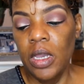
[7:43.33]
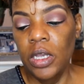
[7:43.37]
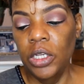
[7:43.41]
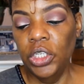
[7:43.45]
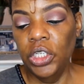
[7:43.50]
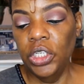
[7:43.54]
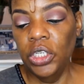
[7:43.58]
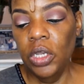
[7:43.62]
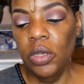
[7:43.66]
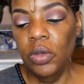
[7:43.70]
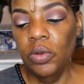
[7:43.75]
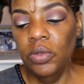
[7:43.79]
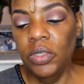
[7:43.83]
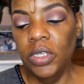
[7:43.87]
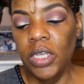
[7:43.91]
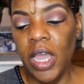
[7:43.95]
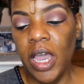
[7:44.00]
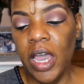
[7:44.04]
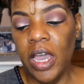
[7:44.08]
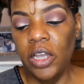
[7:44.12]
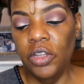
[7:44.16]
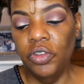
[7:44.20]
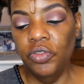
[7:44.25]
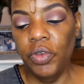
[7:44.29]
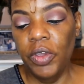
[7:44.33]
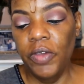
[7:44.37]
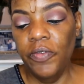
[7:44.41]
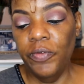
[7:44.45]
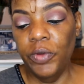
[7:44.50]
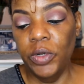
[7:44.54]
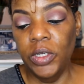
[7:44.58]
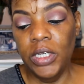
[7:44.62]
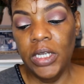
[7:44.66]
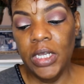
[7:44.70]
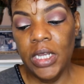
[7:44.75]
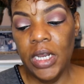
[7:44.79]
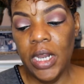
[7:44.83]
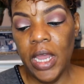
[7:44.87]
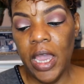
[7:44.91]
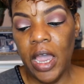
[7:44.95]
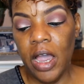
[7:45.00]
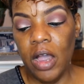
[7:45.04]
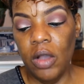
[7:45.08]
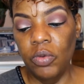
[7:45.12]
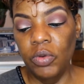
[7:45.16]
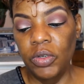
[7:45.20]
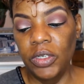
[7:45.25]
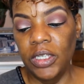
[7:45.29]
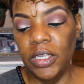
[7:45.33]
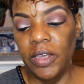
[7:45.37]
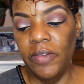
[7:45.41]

Shown to hydrate for 10 hours,